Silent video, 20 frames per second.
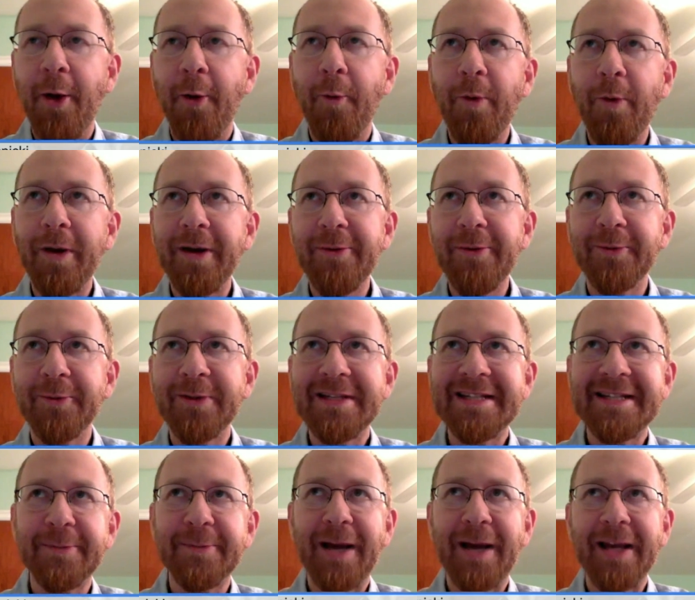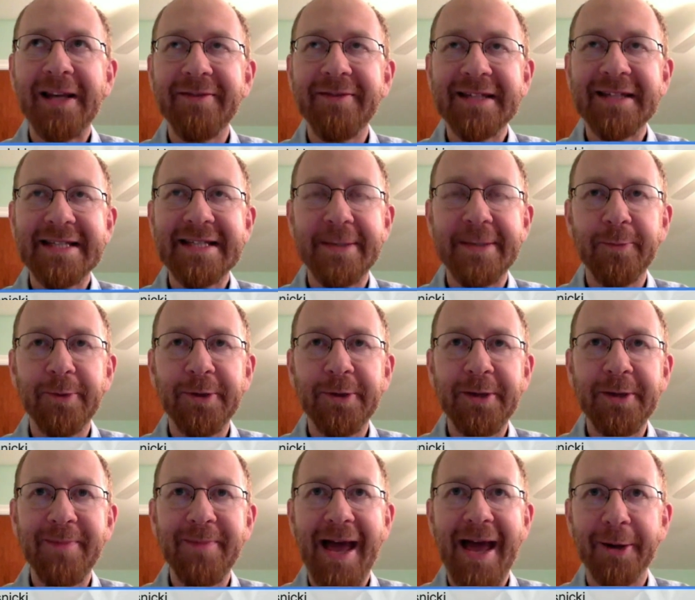One of the reasons why Livingstone
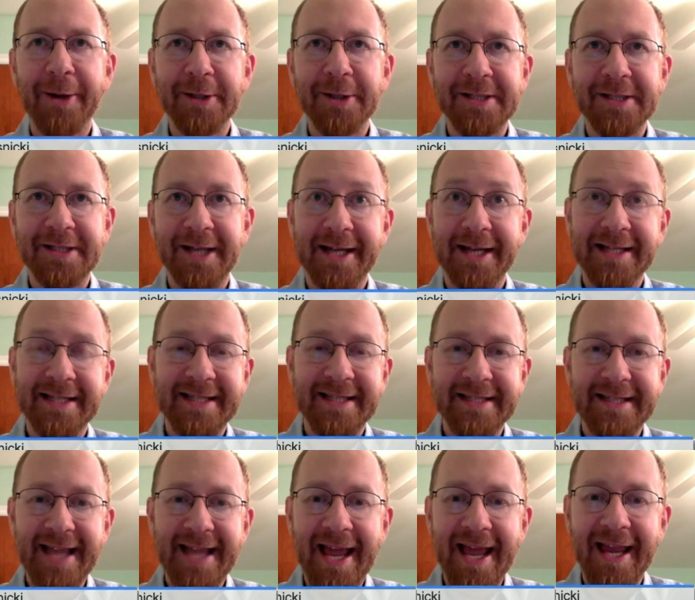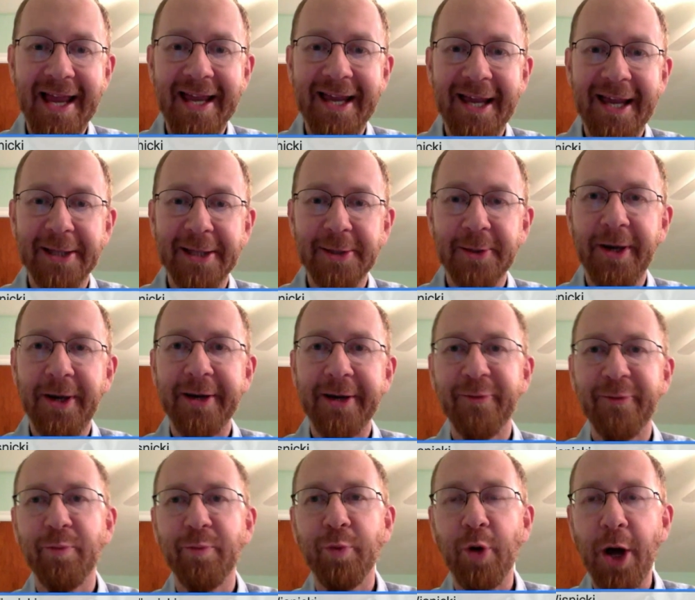really matters to us today and to a kind
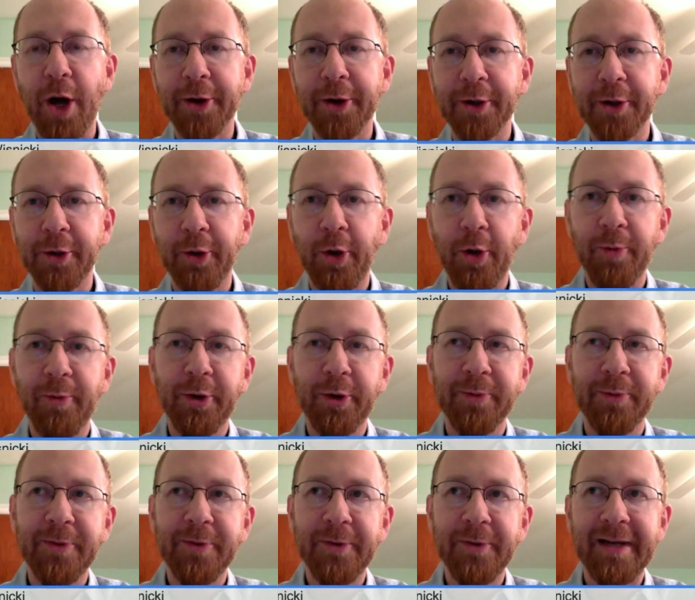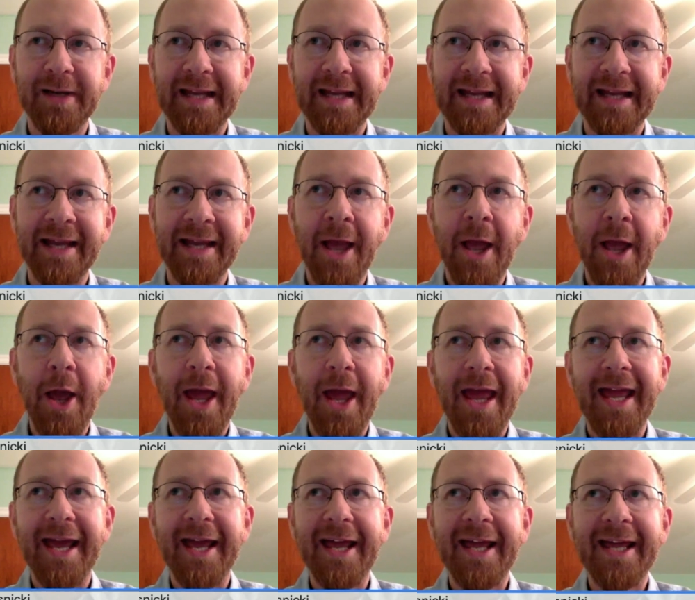of broader global community
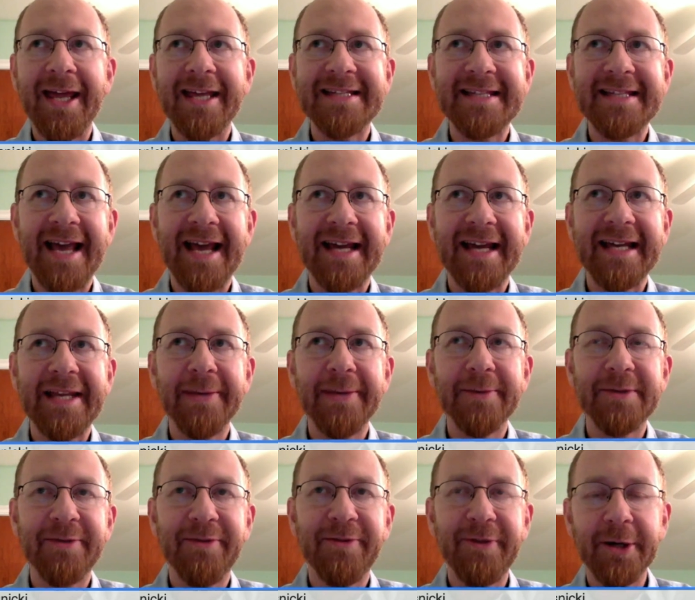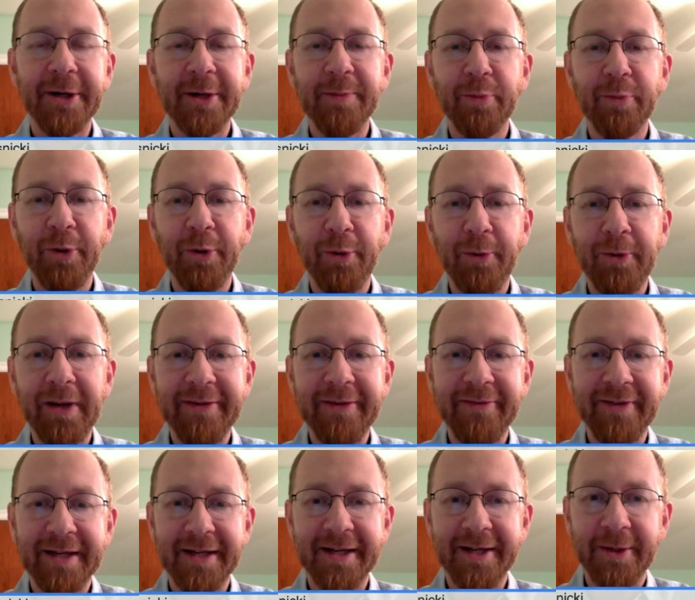is that he was a very
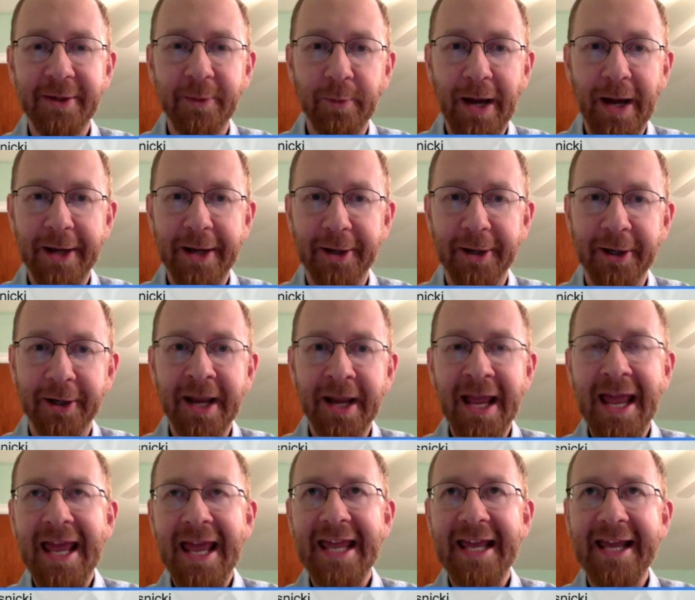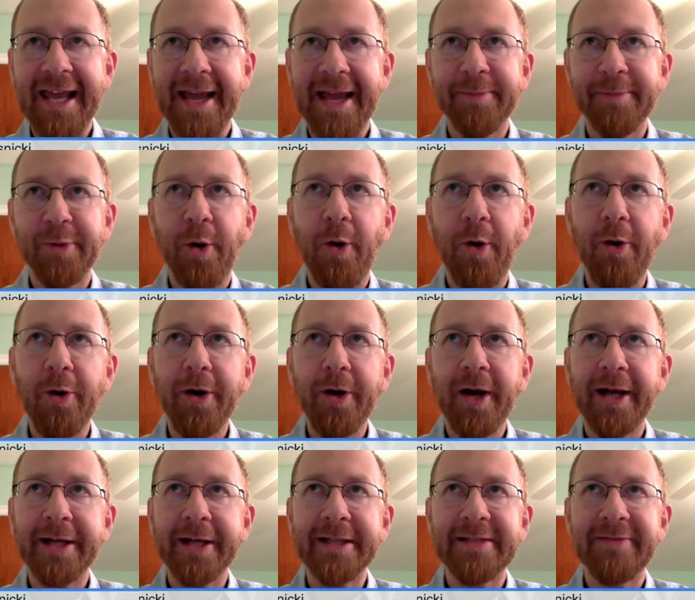prolific writer. He kept all
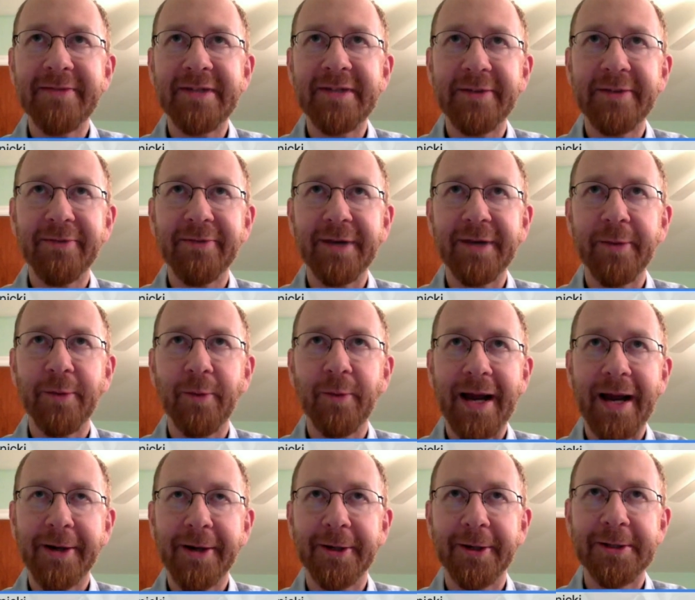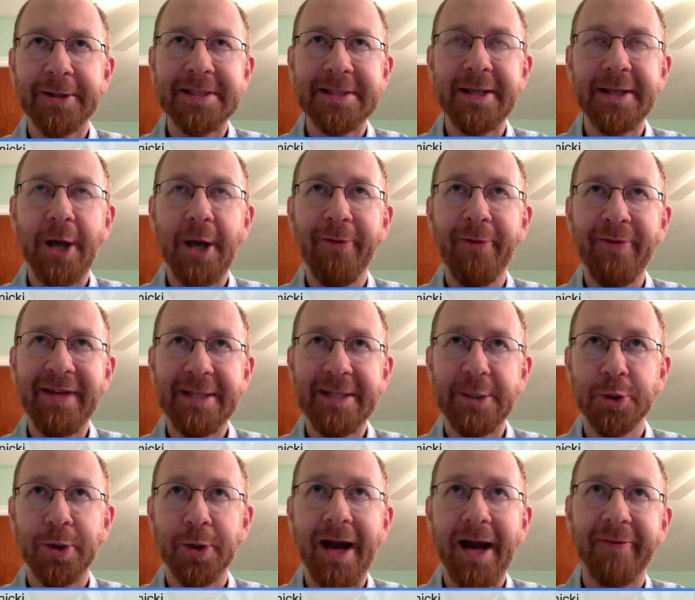kinds of different records of his
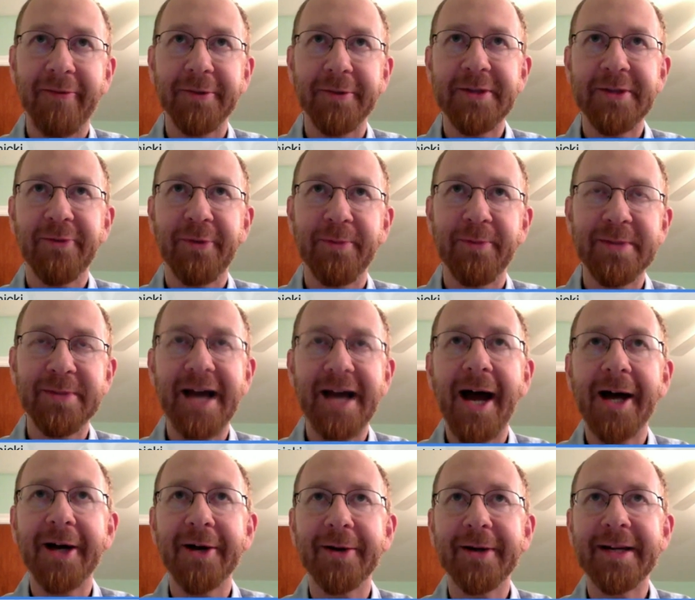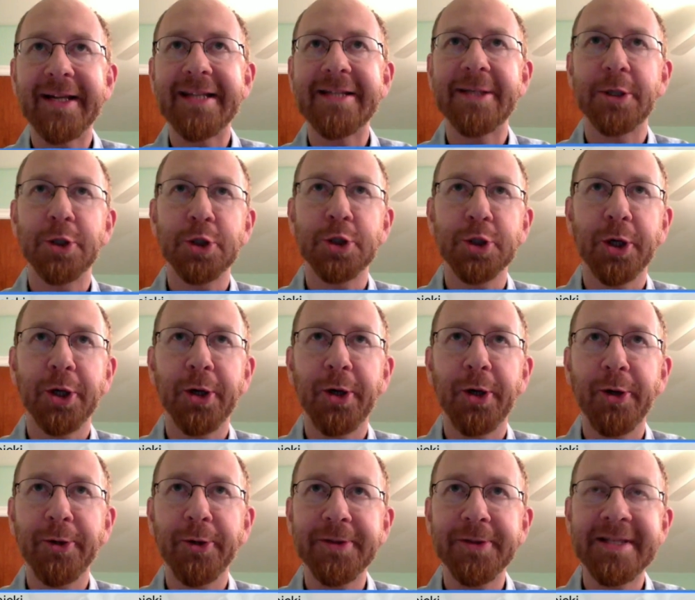travels, from diaries and
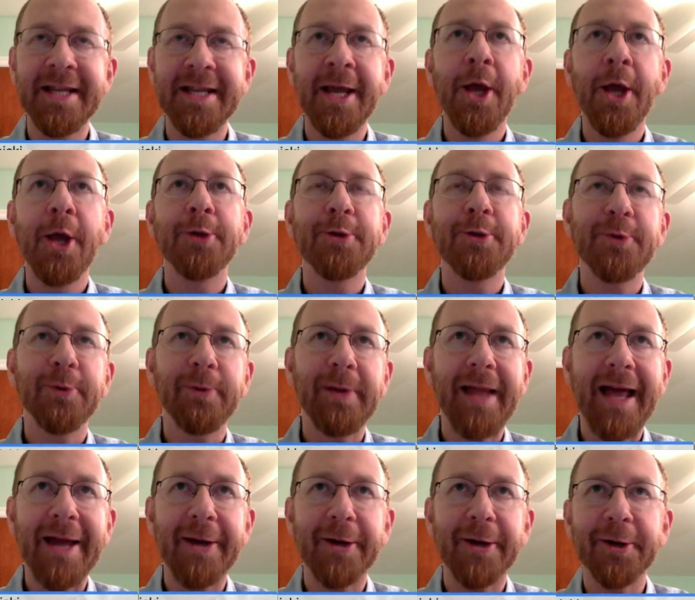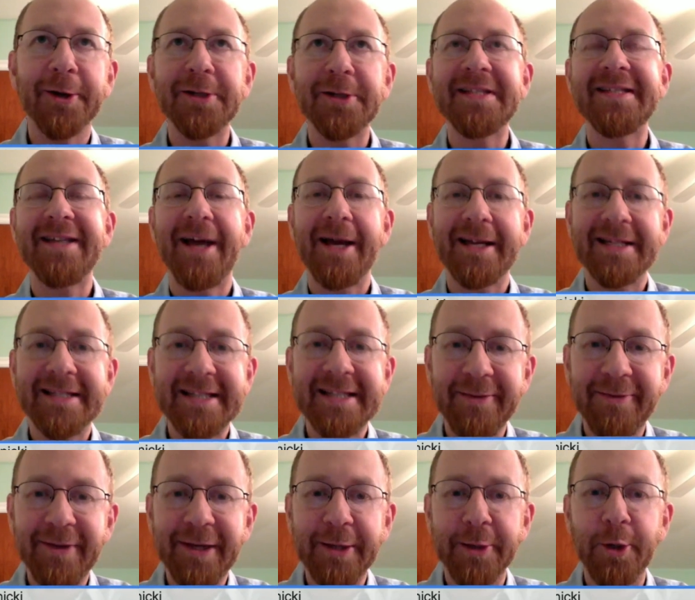journals to letters,
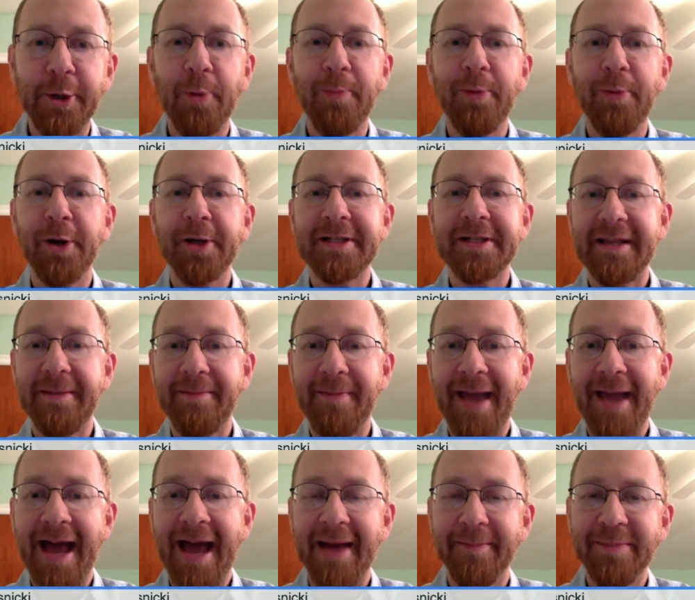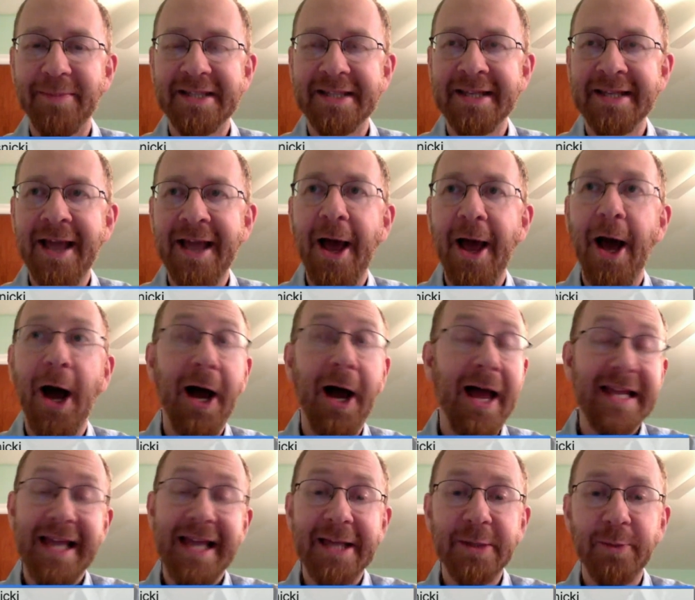scientific notebooks, and maps,
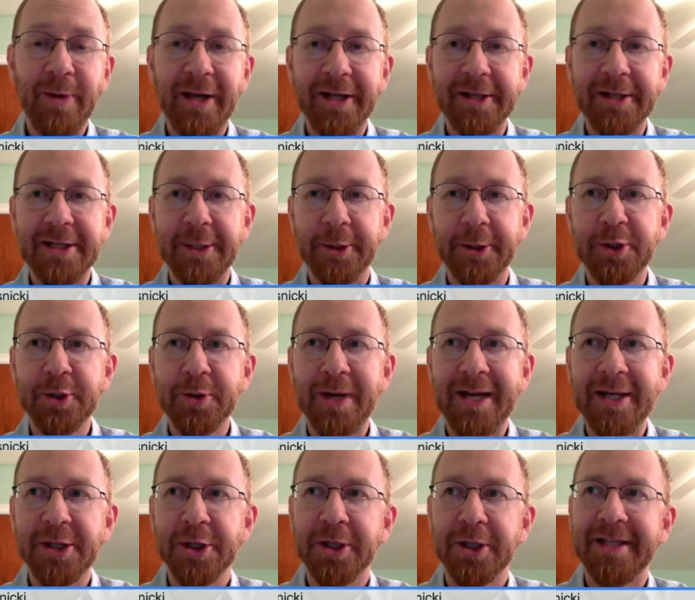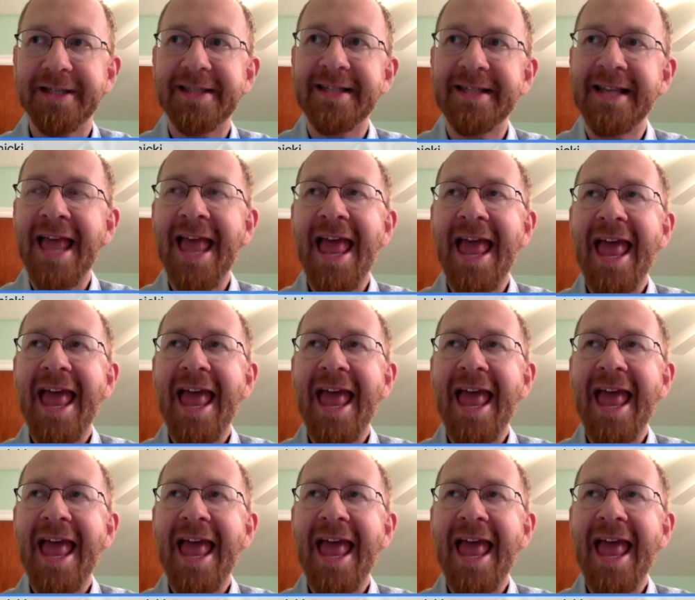as well as illustrations.